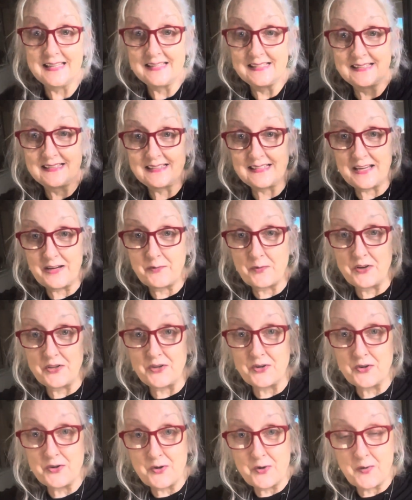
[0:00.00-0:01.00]
See, when
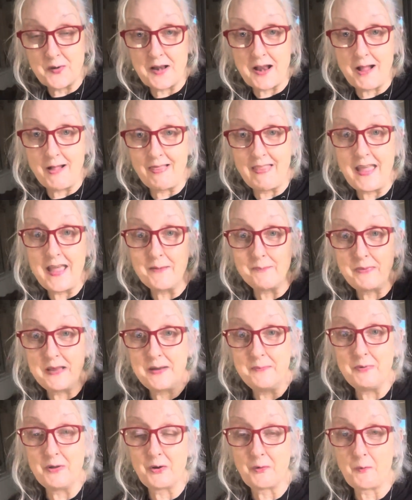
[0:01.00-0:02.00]
you're doing all that,
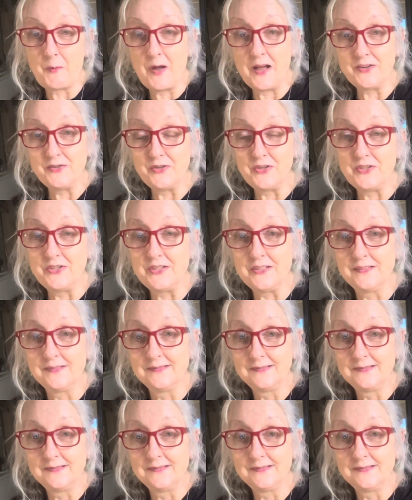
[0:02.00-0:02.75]
people are watching you,